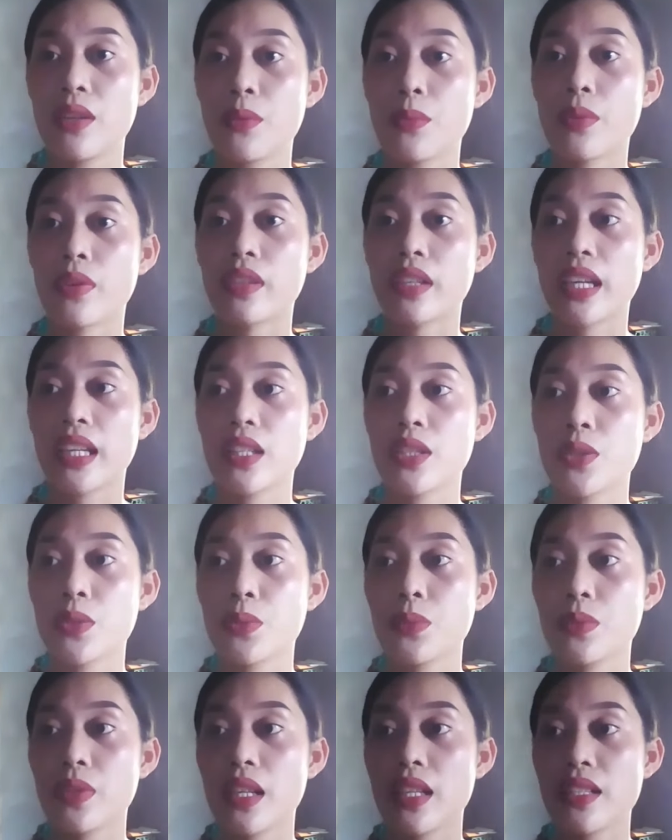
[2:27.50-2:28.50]
wherein
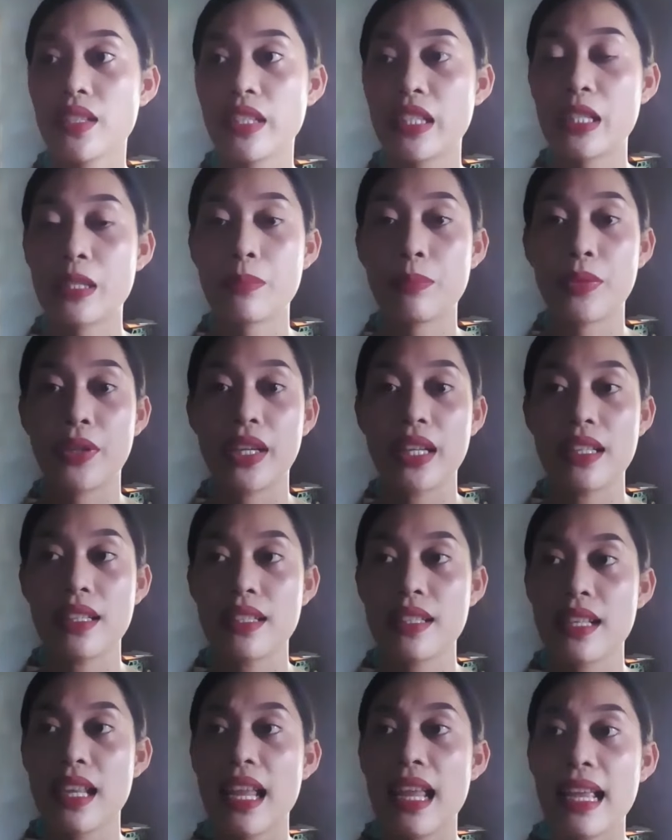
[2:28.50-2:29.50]
students
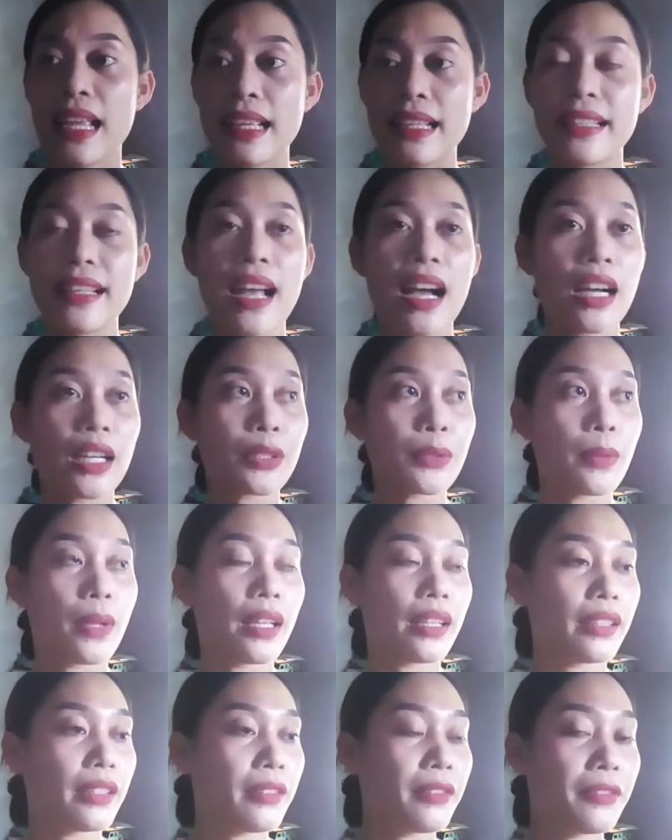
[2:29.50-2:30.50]
experience the
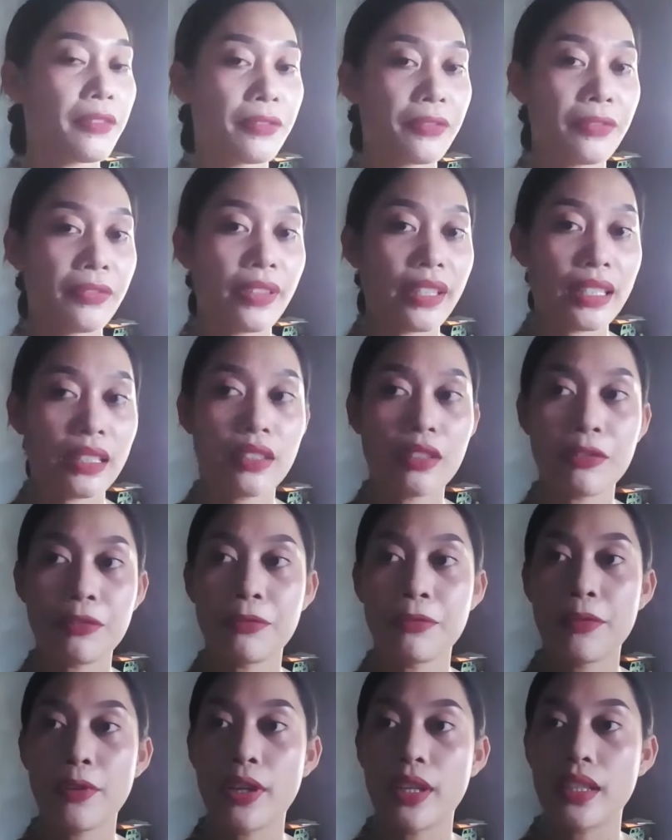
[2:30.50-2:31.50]
actual field
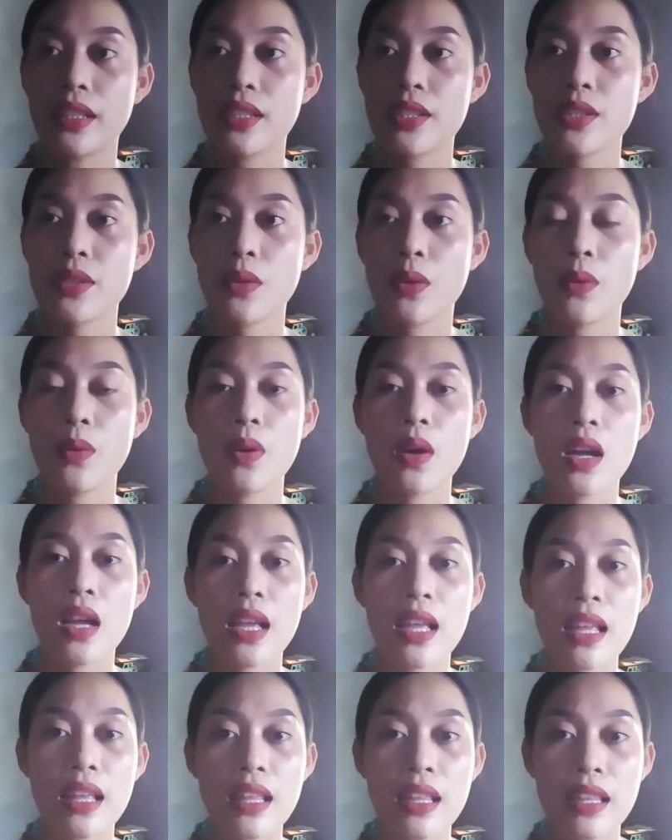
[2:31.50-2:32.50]
of work. So
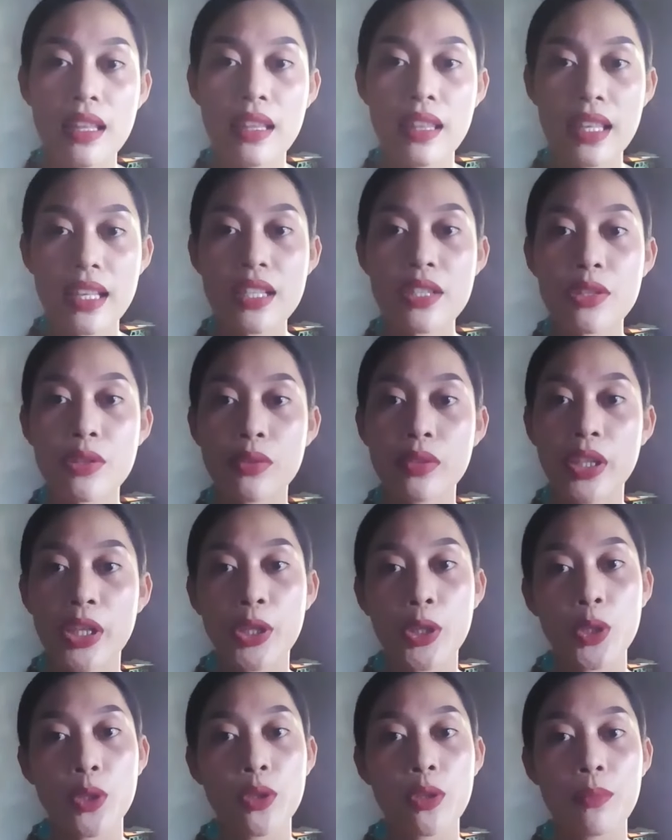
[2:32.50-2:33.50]
this
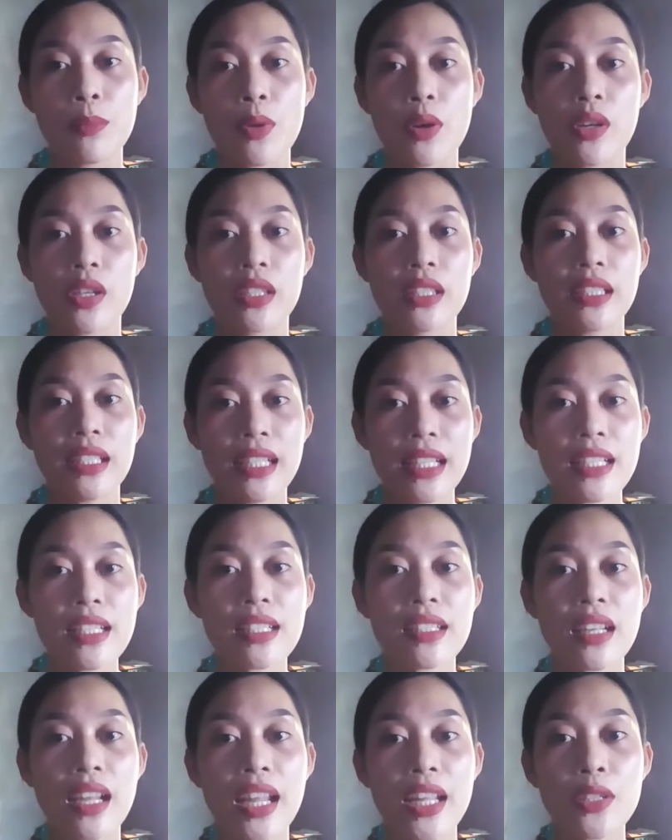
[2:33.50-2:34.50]
curriculum or
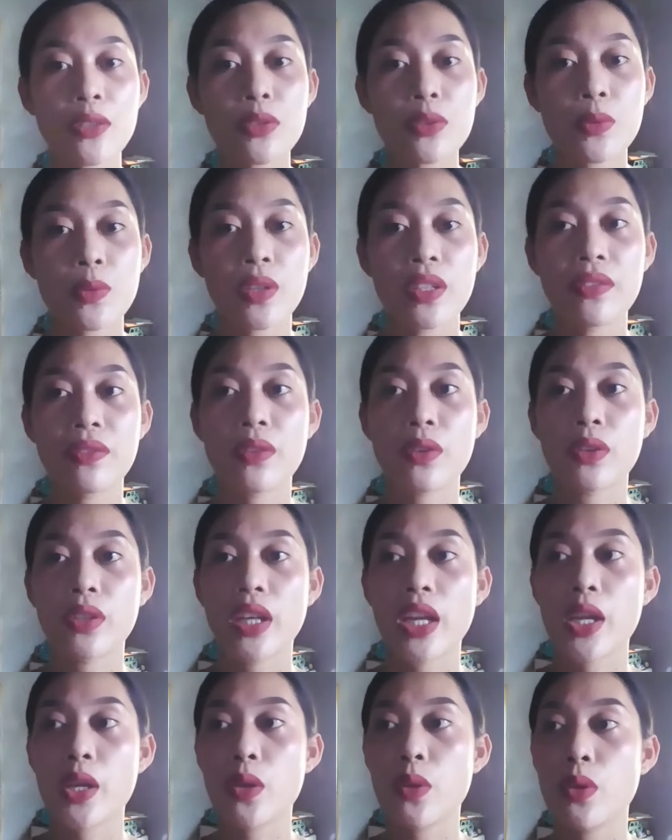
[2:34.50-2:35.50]
this K-12
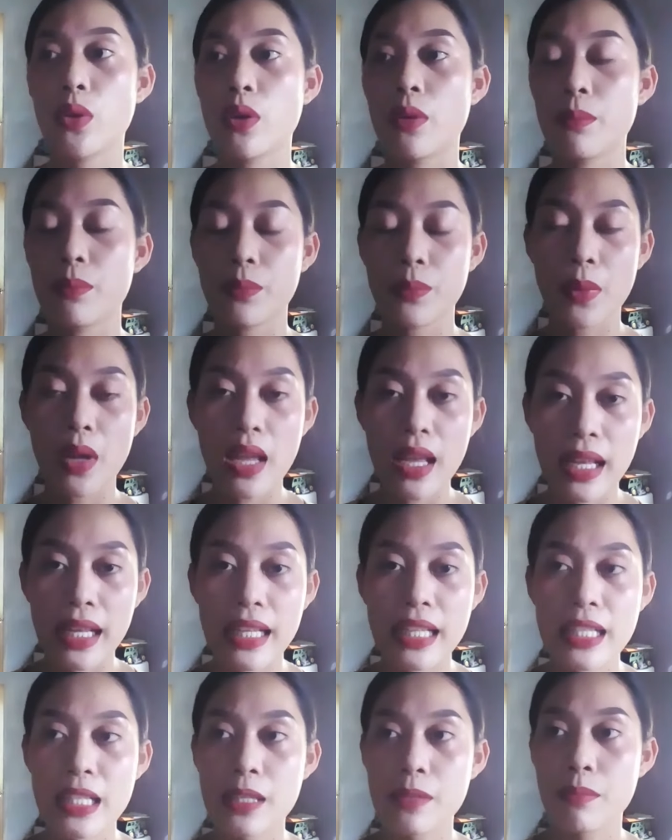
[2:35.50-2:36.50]
curriculum
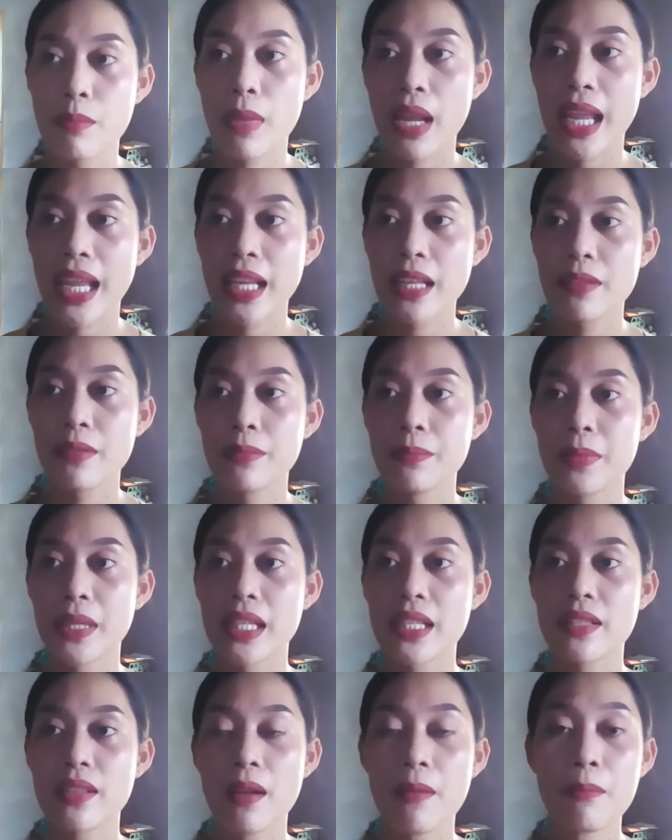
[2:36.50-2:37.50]
is made
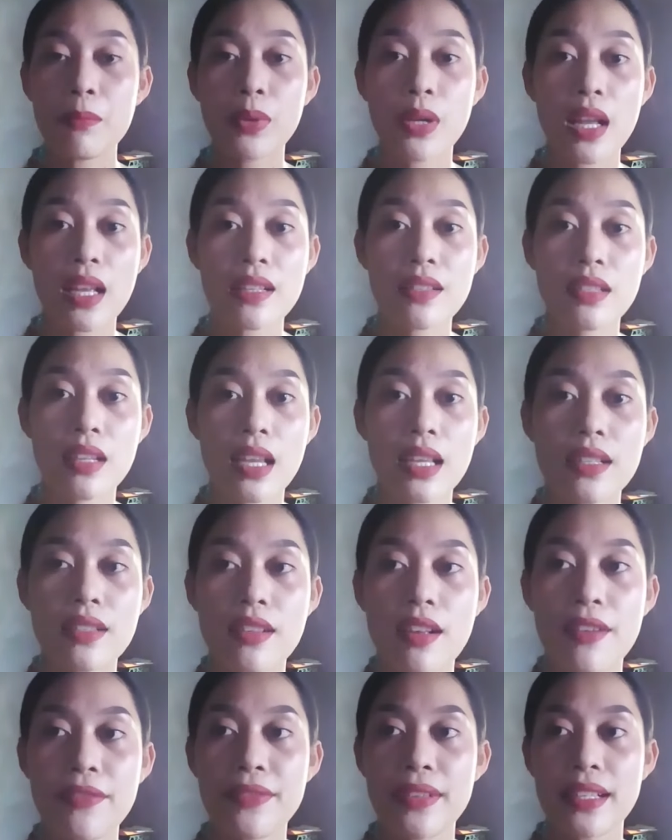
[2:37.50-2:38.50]
by some
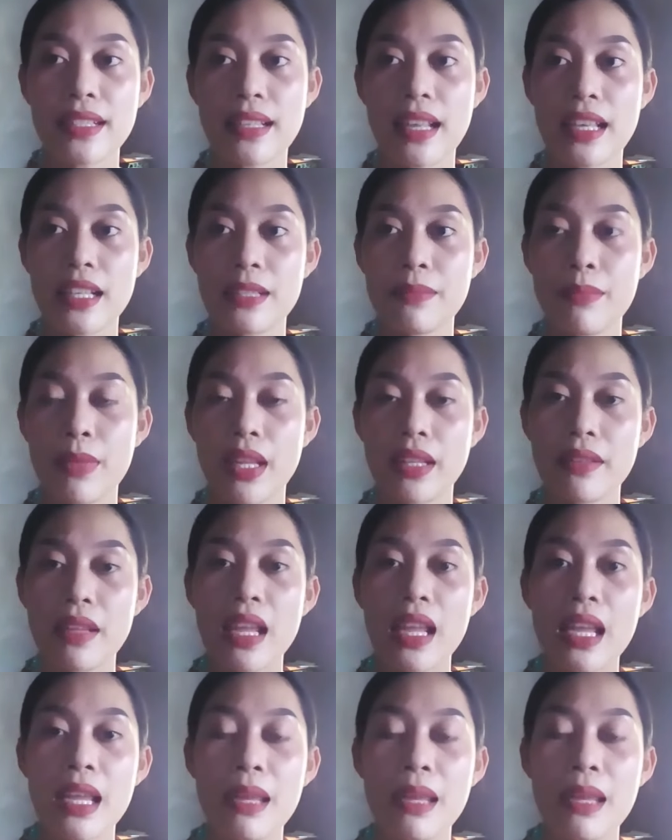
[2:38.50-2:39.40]
process of assessment